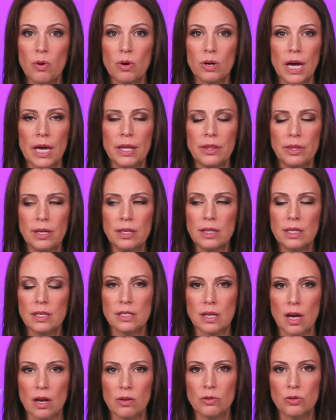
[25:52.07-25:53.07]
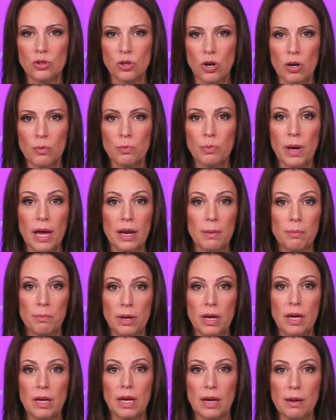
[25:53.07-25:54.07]
And I think that Donald Trump had a
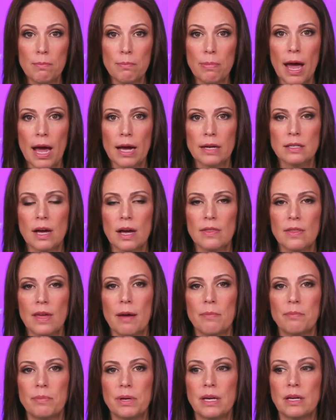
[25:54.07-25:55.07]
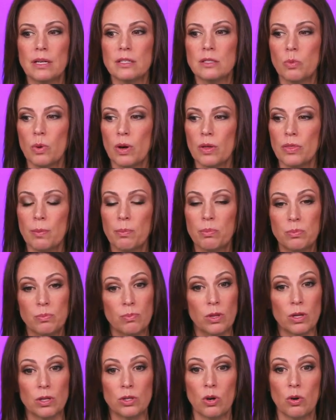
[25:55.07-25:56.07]
big impact on that, because when
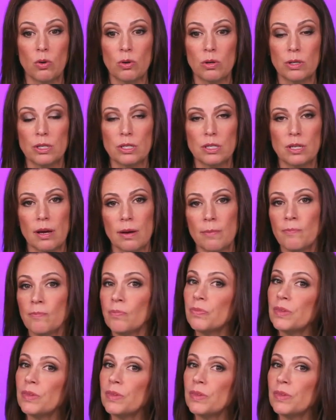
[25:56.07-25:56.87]
the donor said,